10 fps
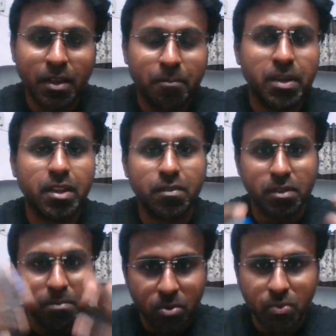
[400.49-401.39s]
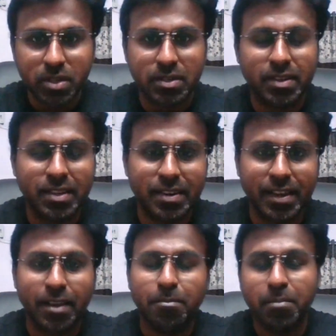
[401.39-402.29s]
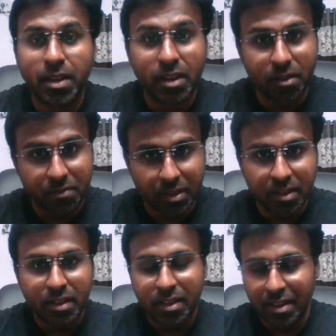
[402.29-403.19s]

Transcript: many of the movies at that time, many of the